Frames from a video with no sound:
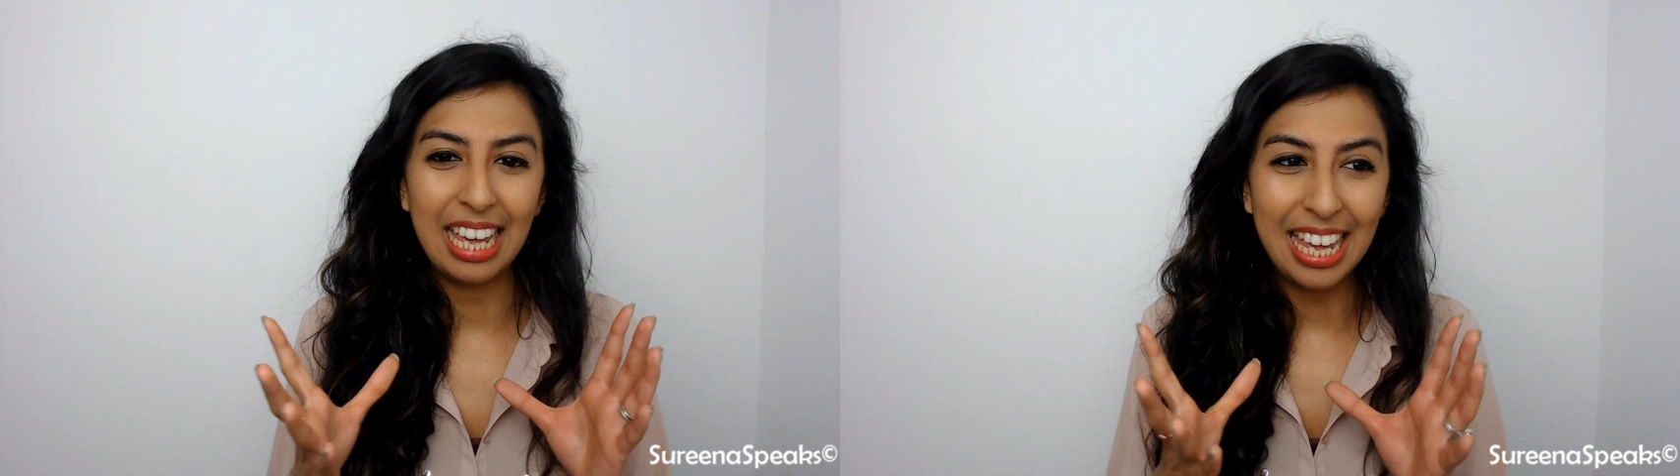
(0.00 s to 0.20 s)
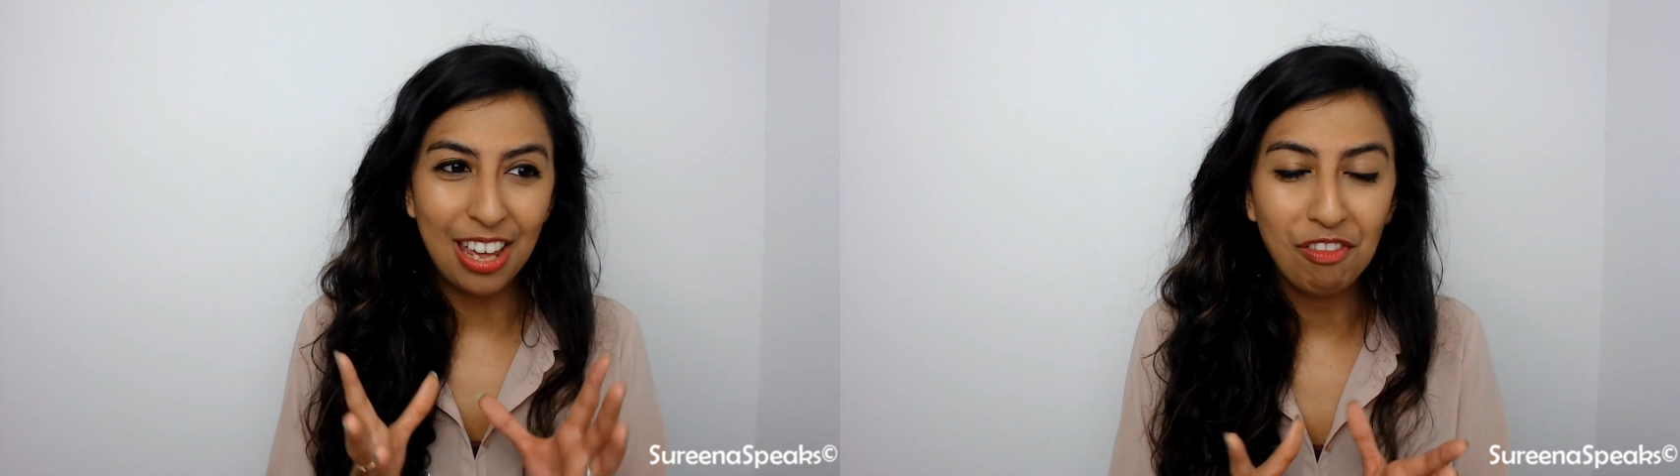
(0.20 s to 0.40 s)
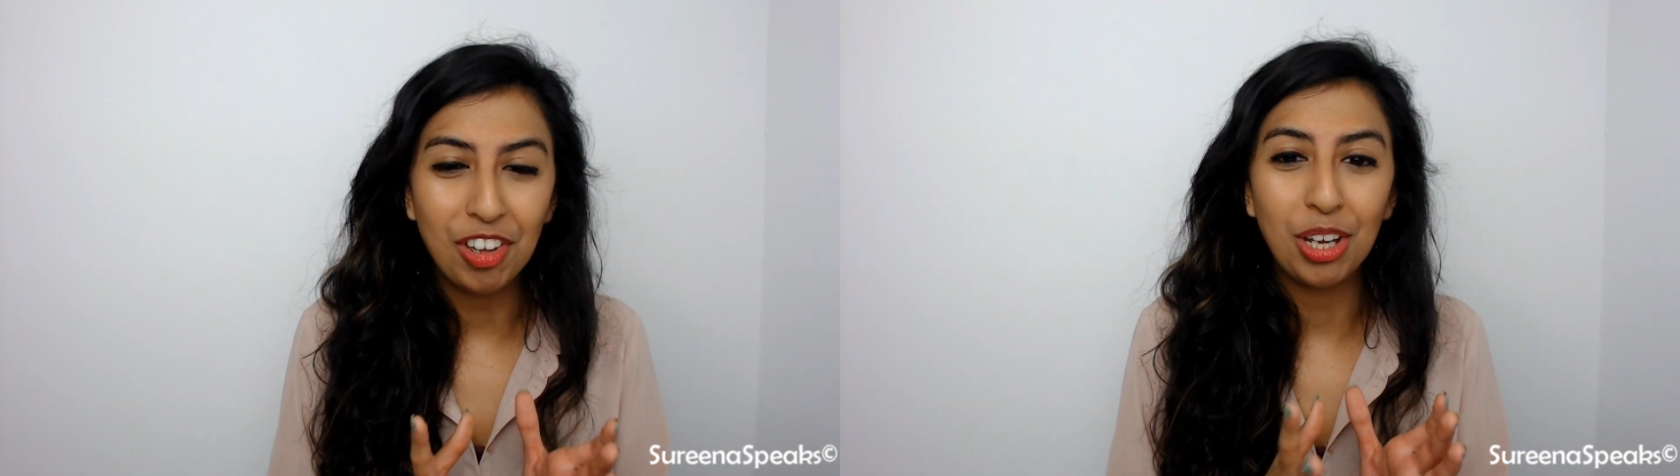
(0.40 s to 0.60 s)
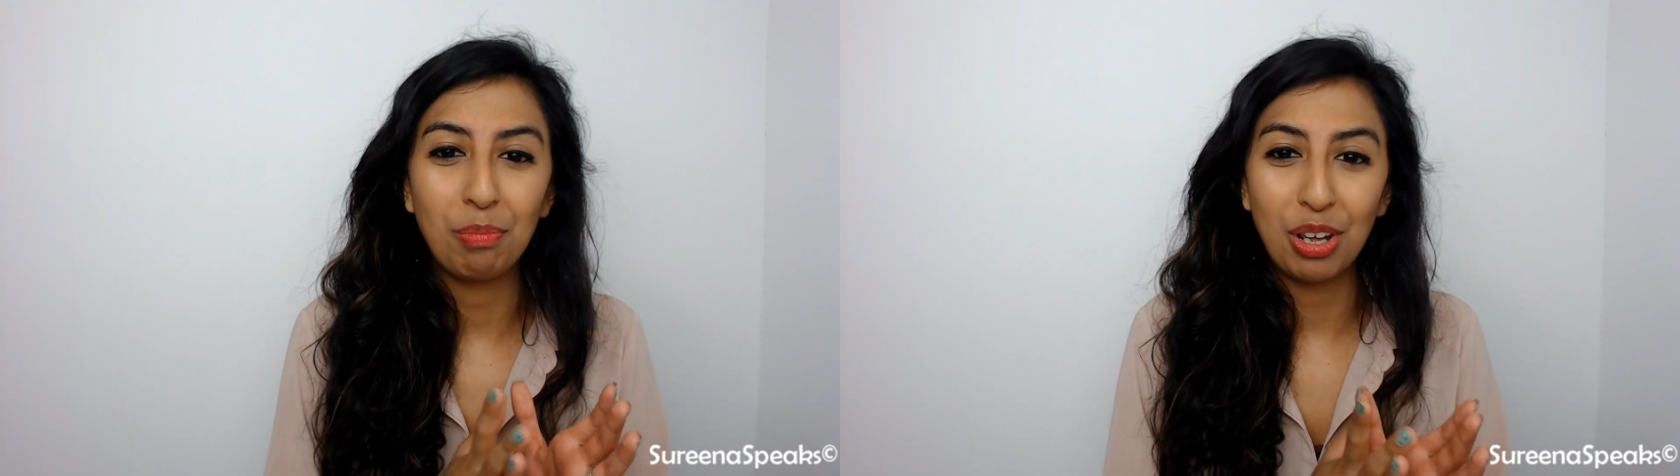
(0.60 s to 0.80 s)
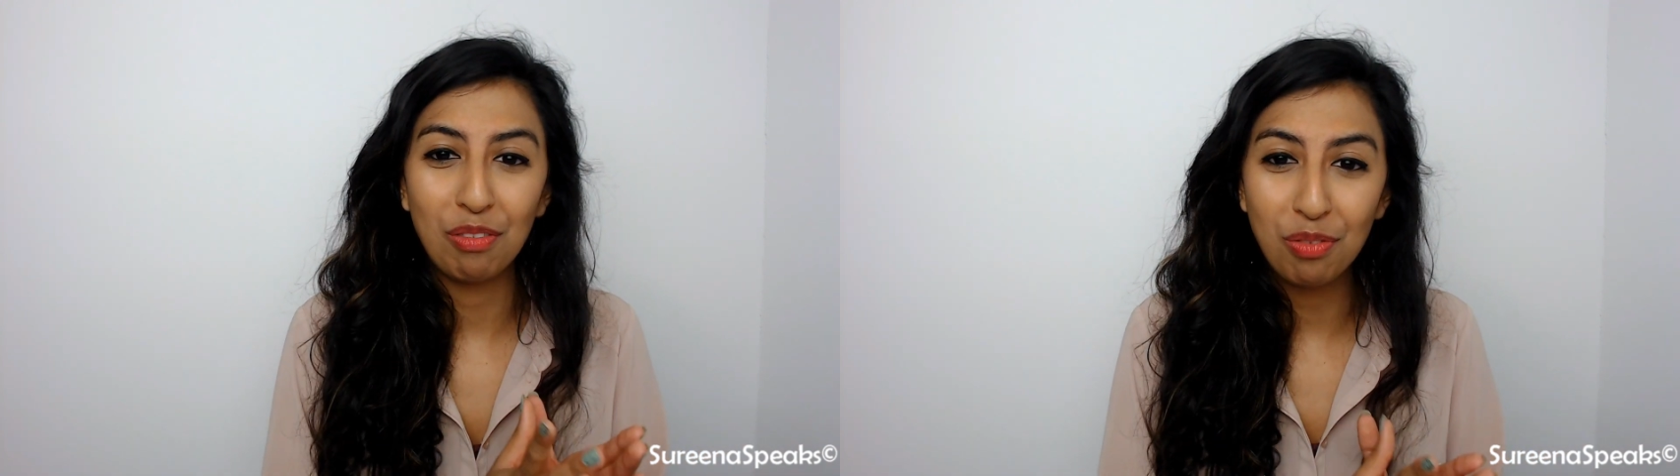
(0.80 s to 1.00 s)
if it can
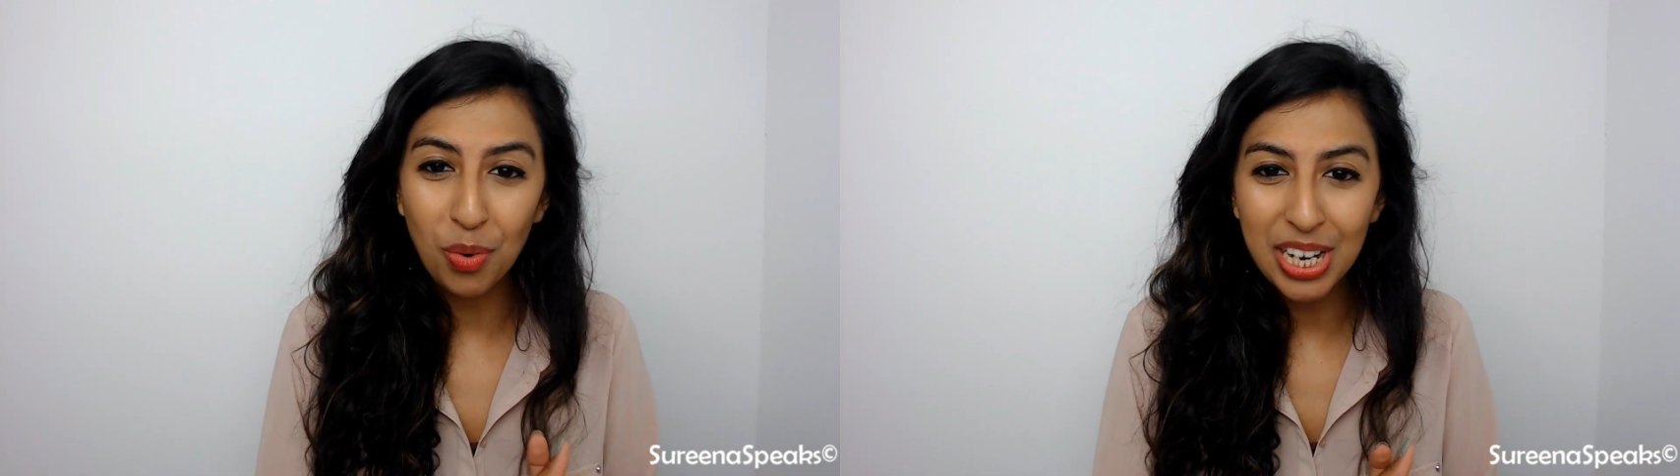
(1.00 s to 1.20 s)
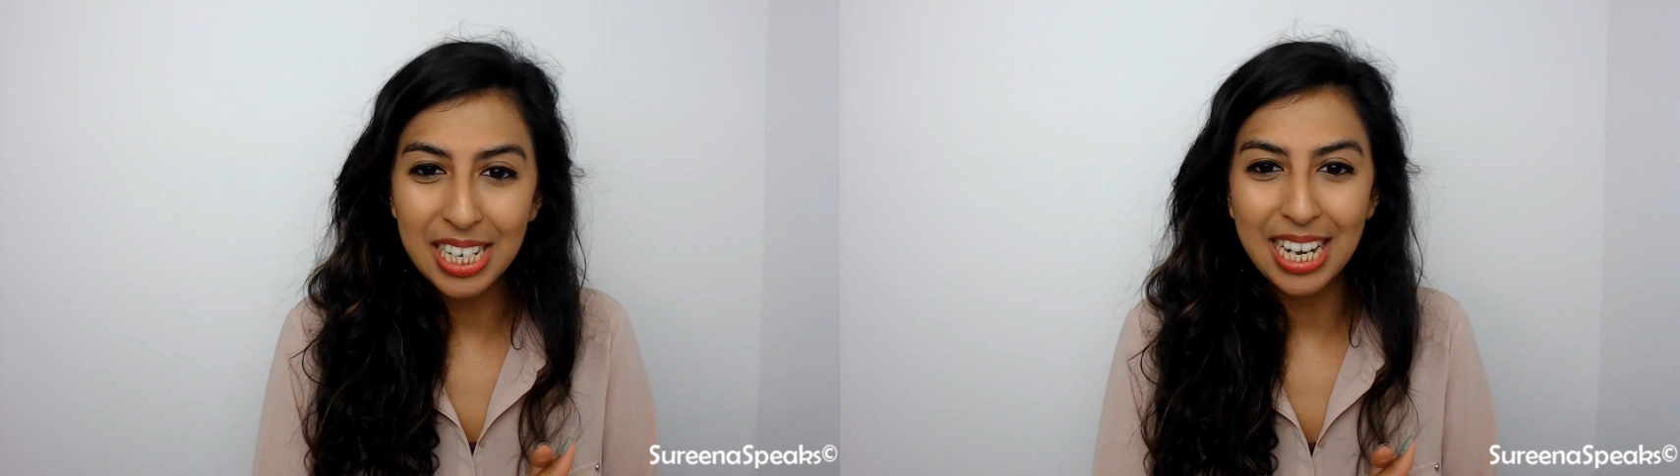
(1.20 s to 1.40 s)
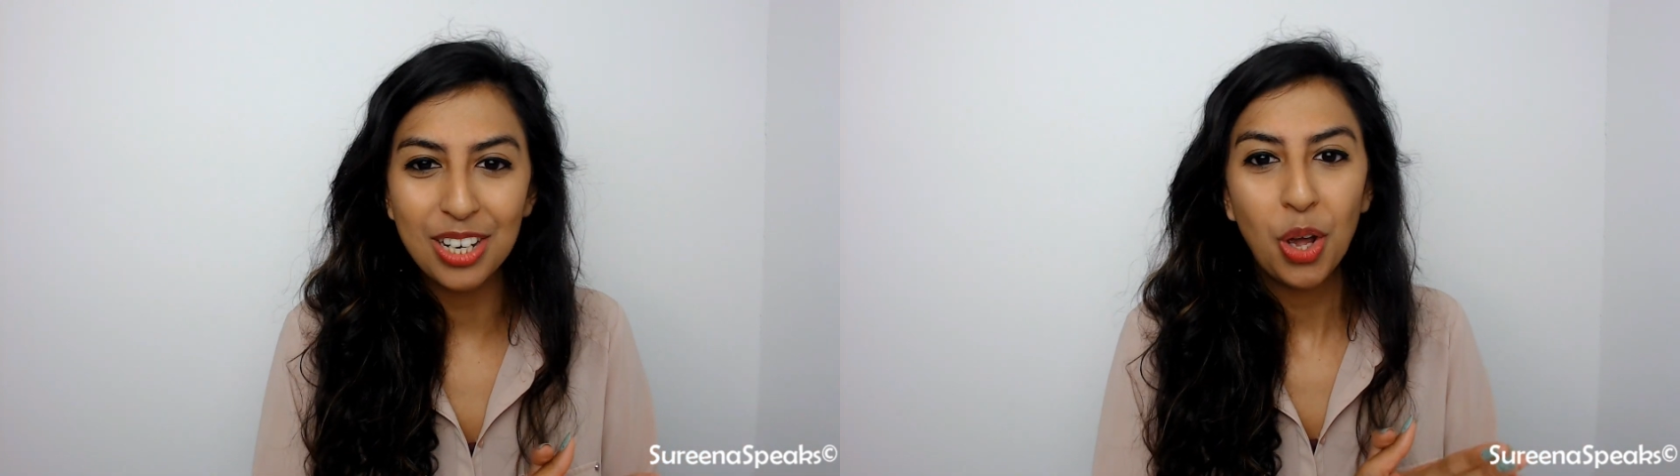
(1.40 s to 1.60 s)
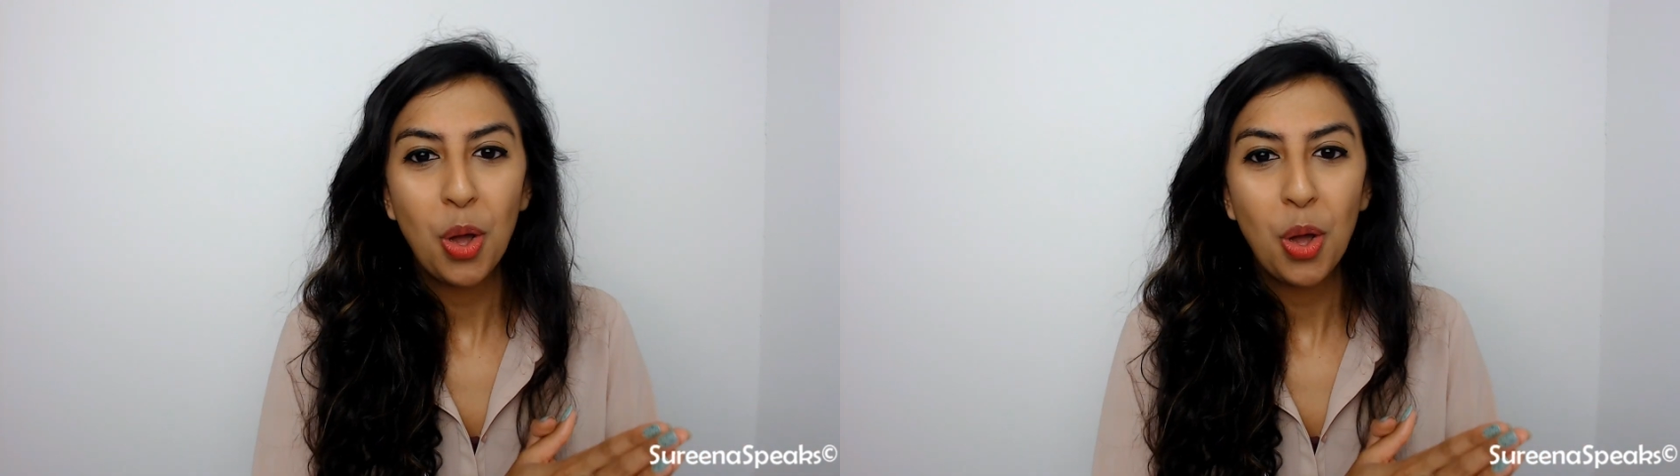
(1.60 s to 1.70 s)
be avoided